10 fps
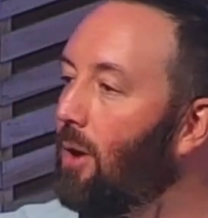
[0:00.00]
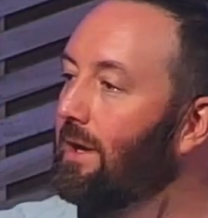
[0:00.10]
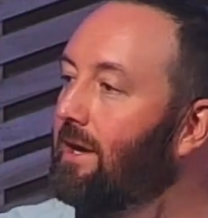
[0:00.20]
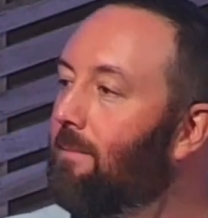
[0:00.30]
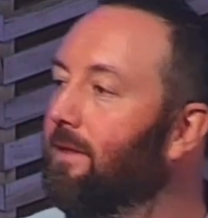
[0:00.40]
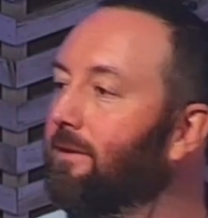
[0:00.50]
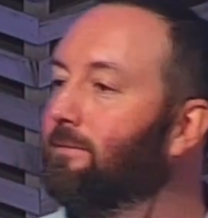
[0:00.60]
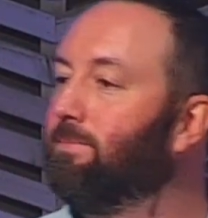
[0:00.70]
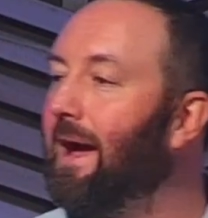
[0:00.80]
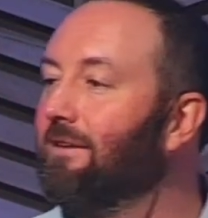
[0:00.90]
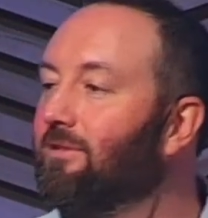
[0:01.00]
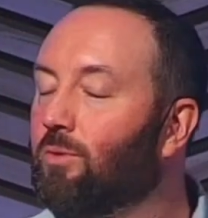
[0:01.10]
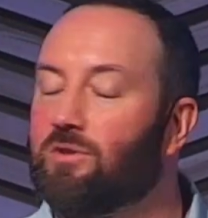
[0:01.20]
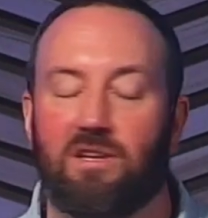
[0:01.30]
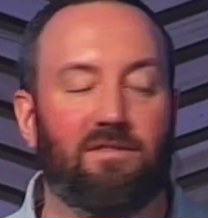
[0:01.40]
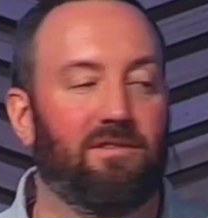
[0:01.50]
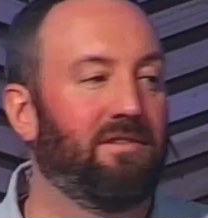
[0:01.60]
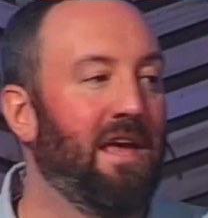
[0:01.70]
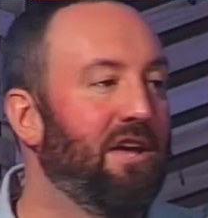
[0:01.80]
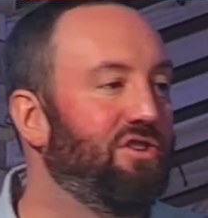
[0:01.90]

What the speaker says: we come to this passage where Jesus